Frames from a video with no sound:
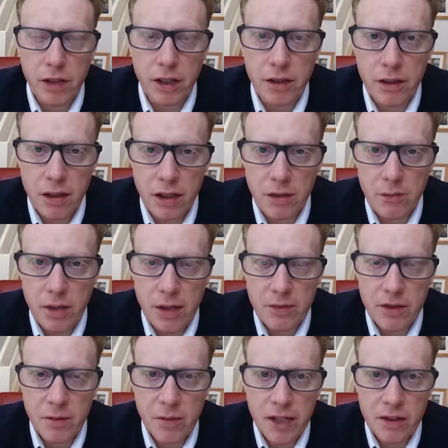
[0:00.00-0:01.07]
and
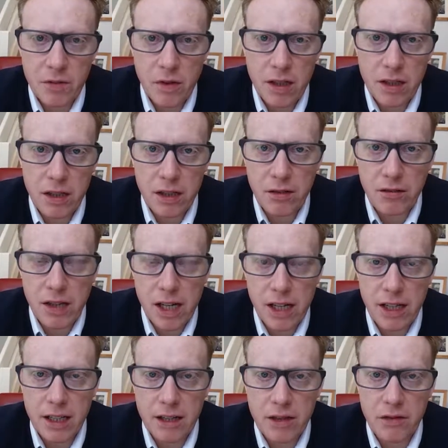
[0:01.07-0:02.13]
perhaps the best way to do
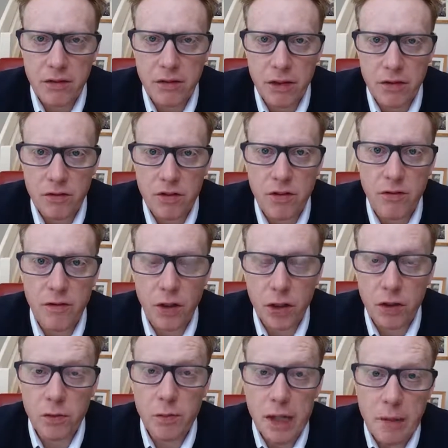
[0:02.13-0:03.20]
that is to
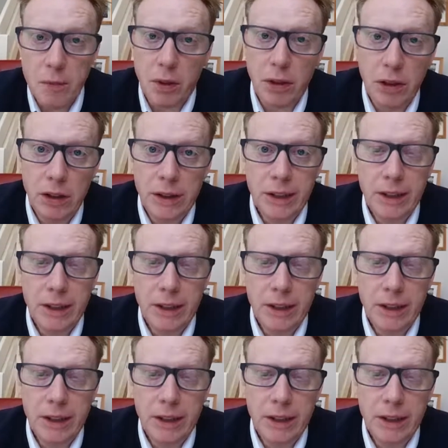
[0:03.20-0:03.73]
follow people